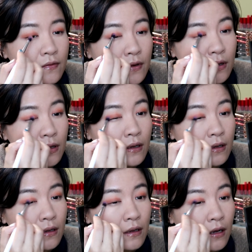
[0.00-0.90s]
a
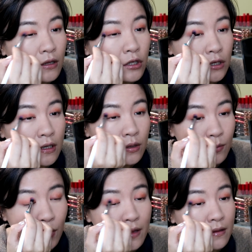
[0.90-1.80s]
look
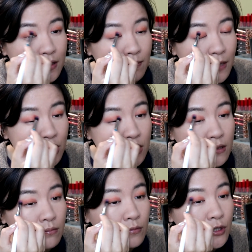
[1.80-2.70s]
with
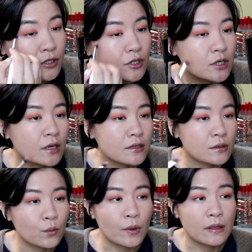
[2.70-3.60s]
dimension
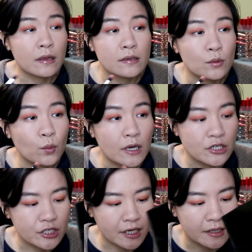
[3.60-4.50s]
just with this one
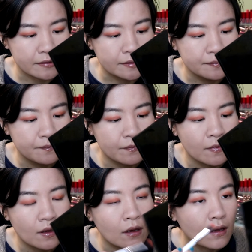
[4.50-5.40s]
shade.
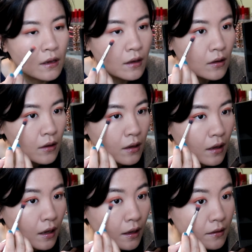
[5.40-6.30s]

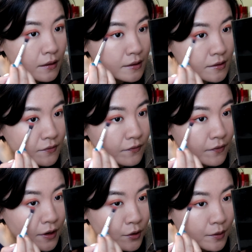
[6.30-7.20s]
And it's
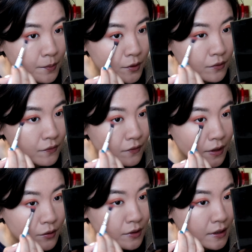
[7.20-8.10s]
very beautiful.
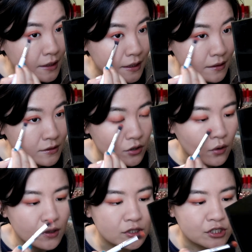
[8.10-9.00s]
I really like this
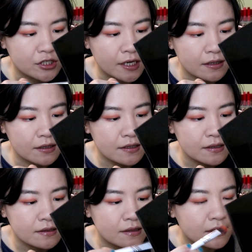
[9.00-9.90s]
orange shade.
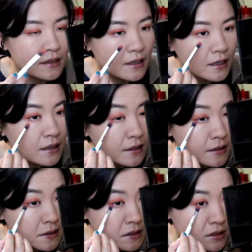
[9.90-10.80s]
It
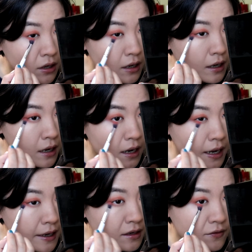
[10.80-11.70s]
is the
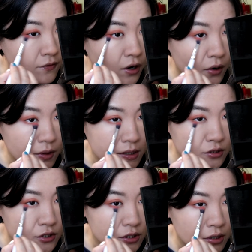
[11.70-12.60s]
kind of
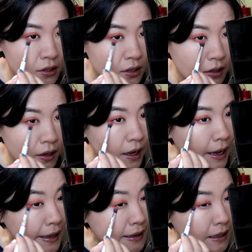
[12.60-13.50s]
orange that
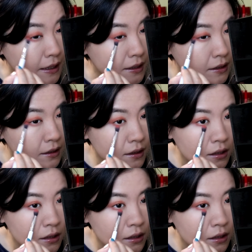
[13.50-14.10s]
I like.